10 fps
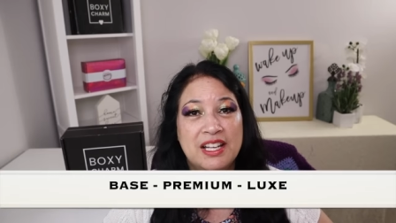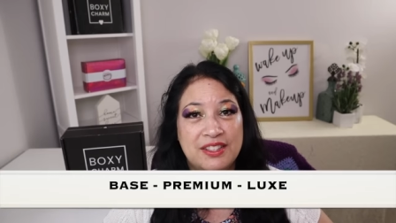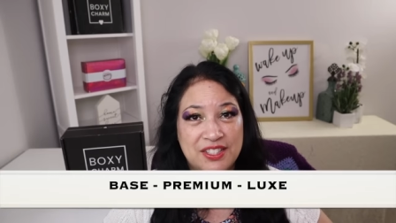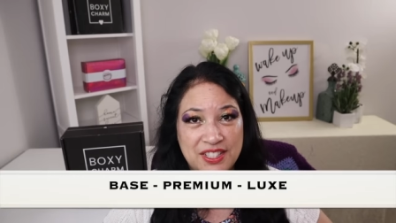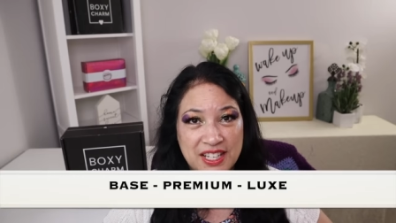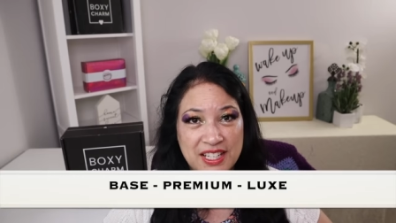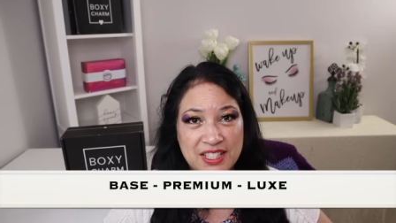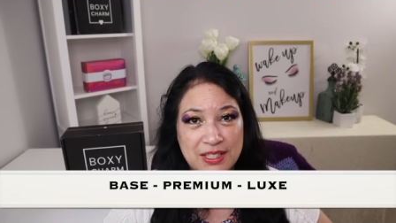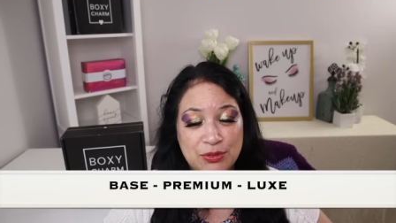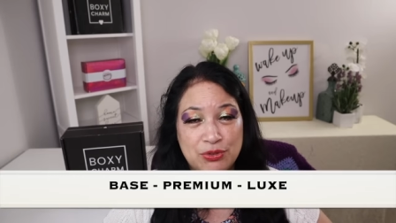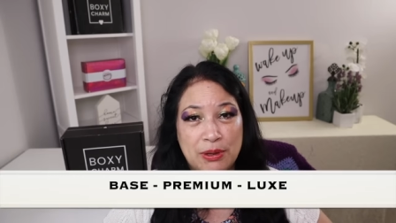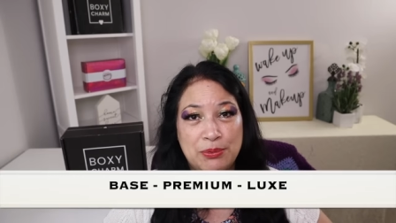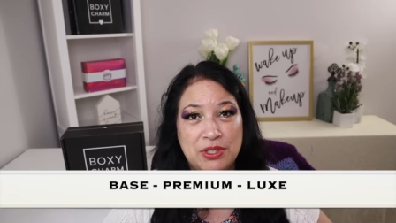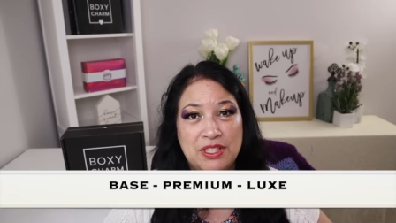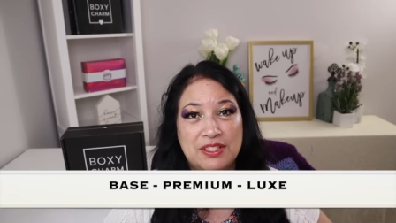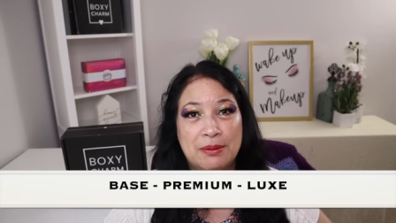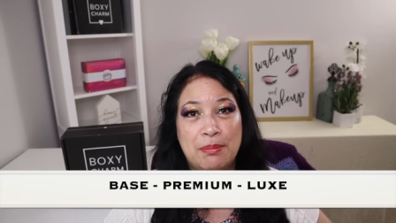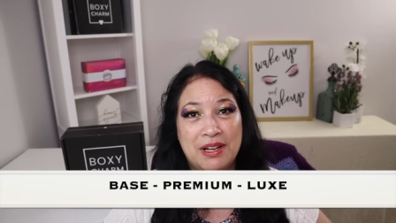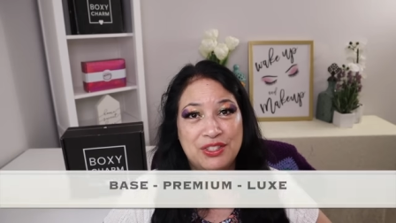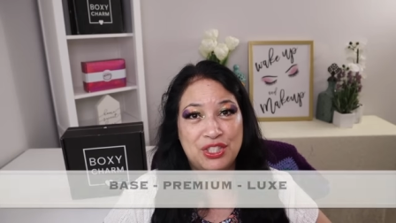the second subscription is the
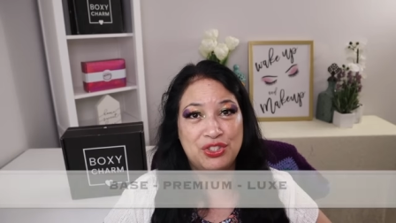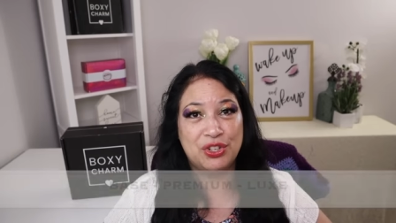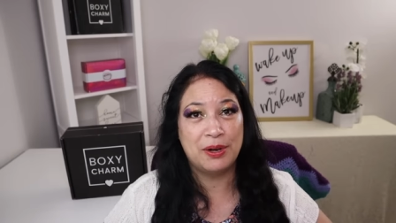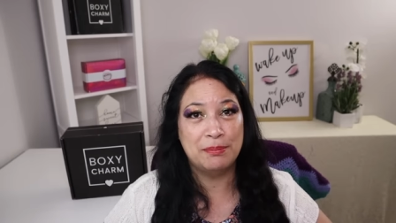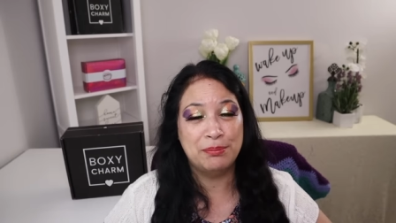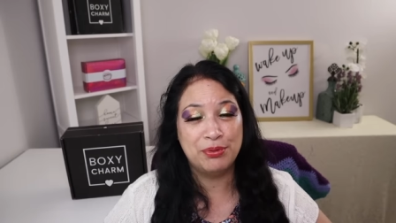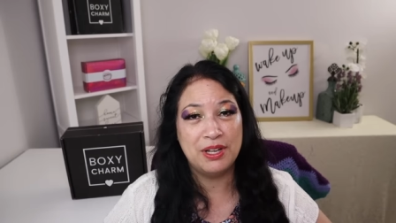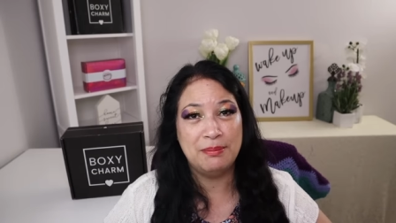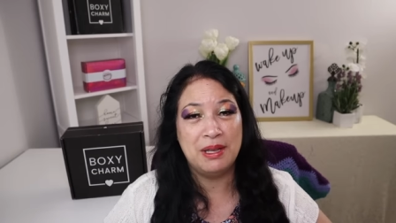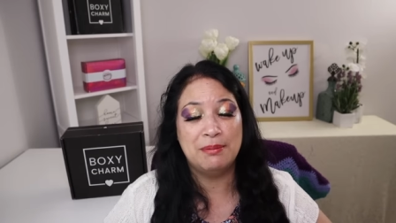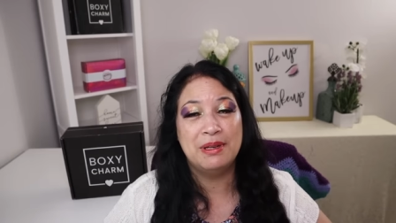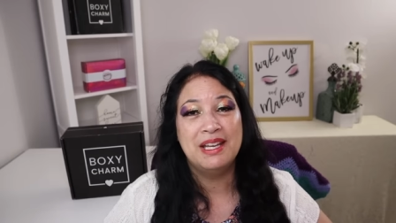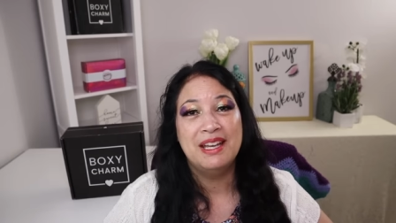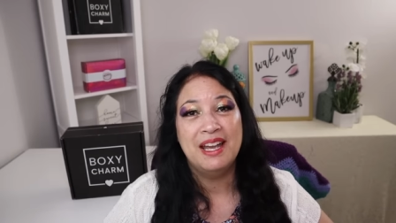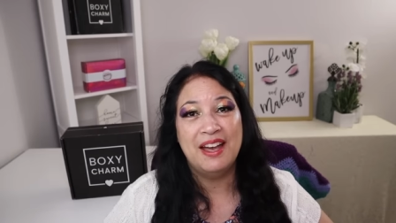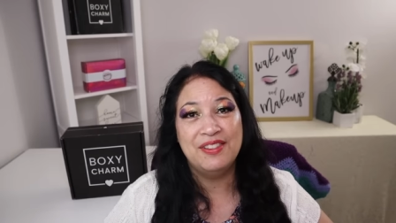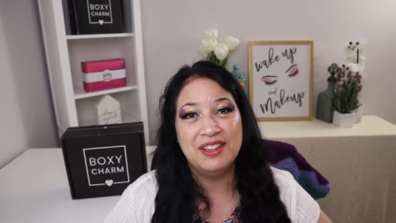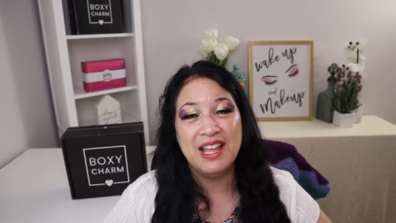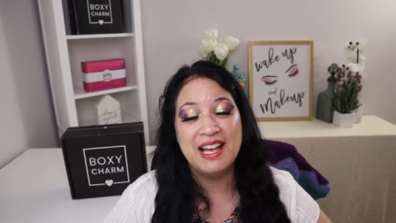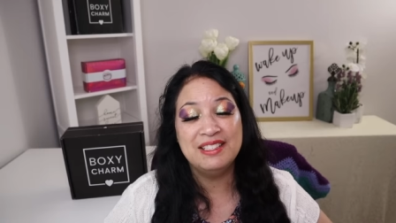BoxyCharm Premium, and the
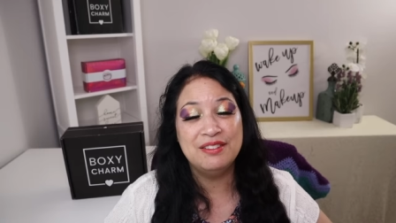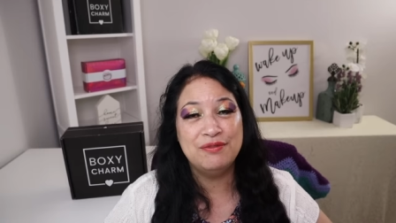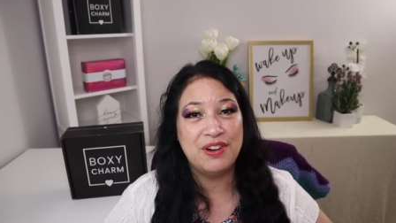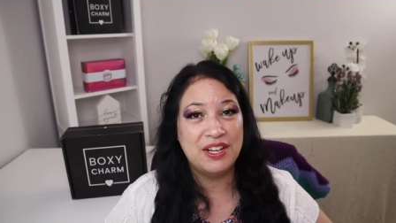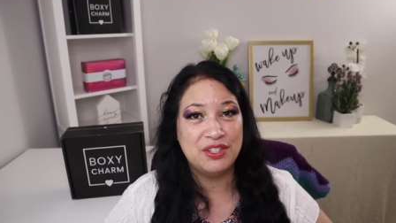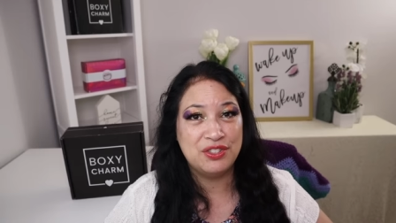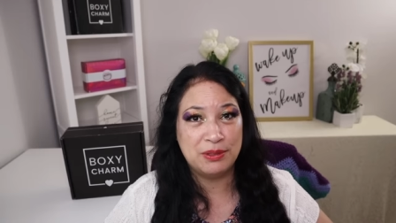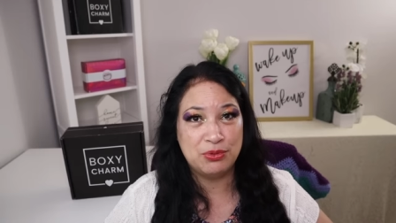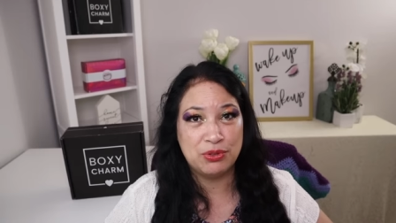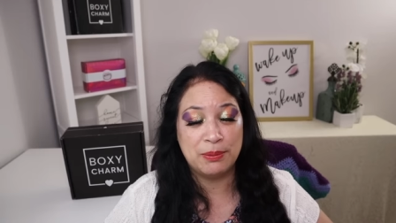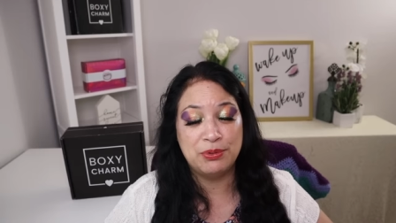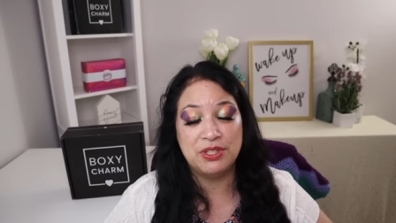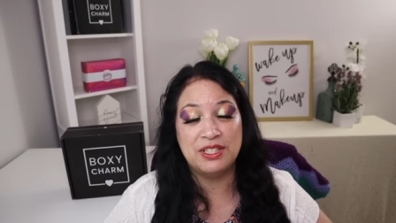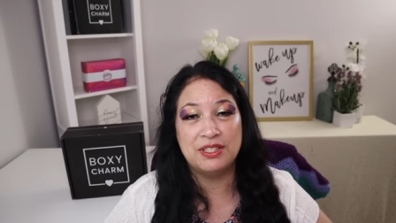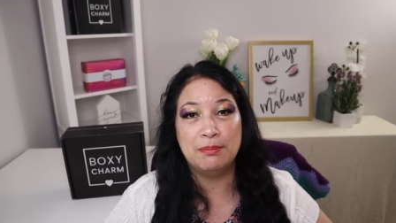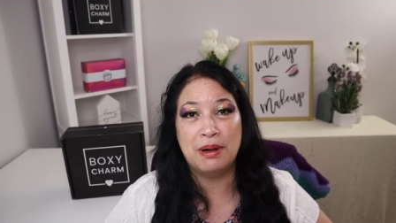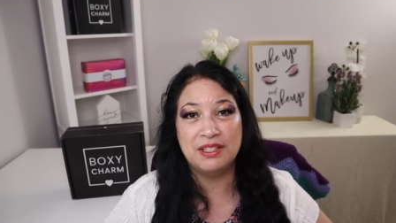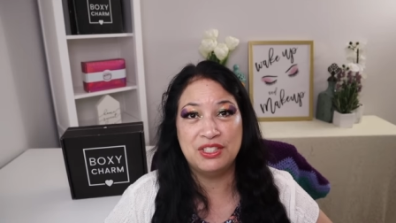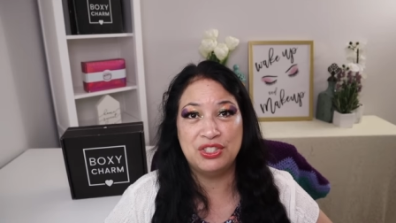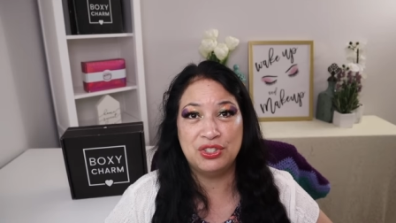last and final subscription is the
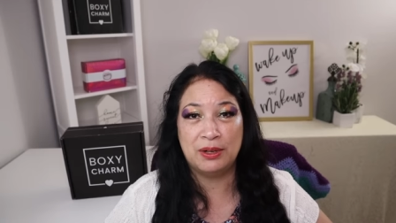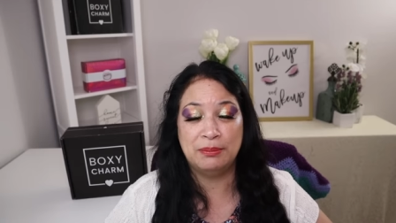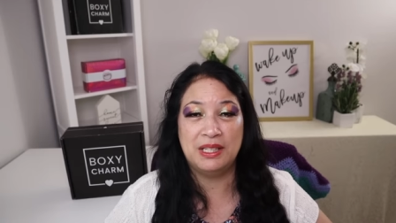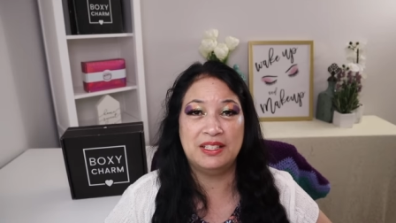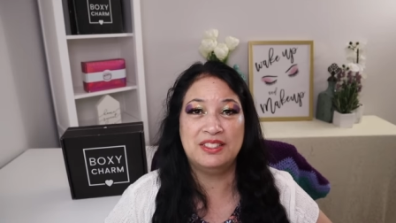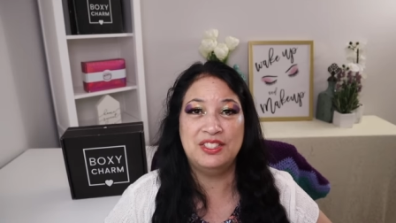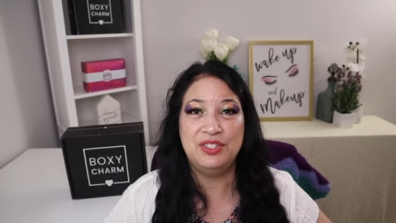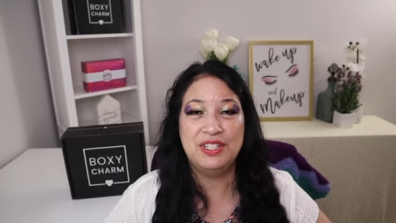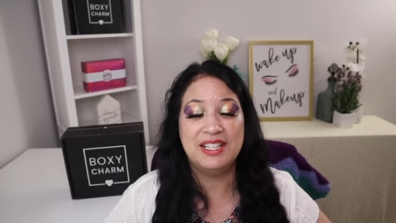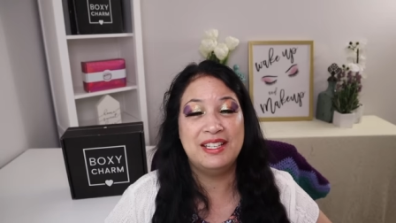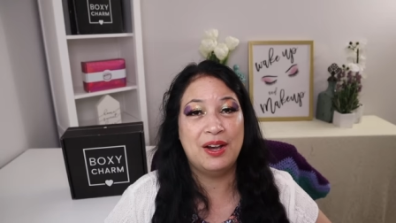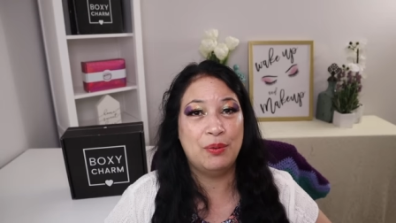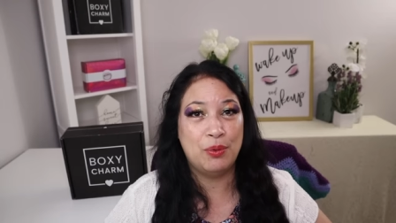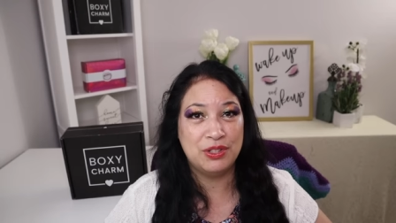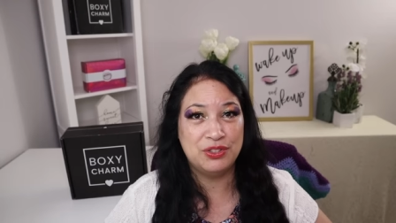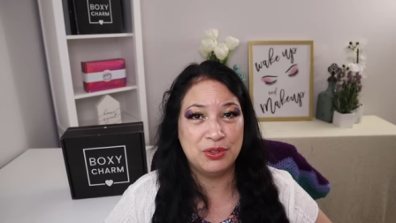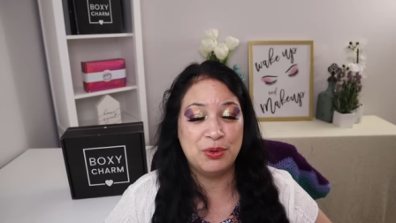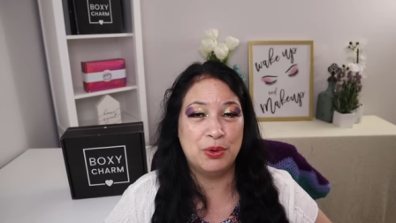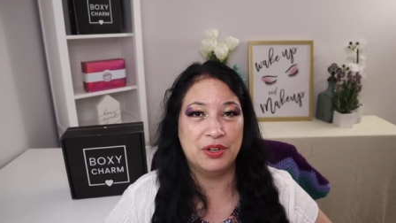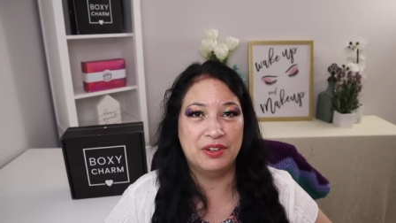BoxyCharm Lux, and you get that once a
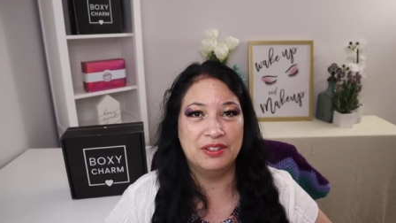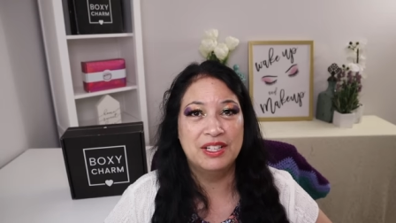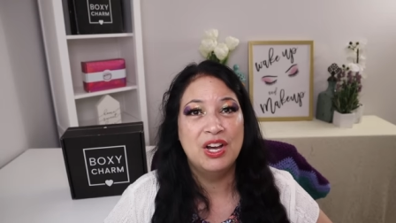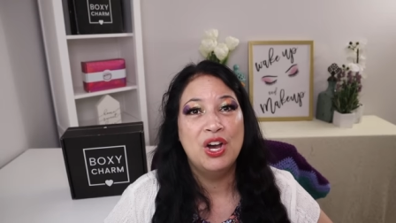quarter.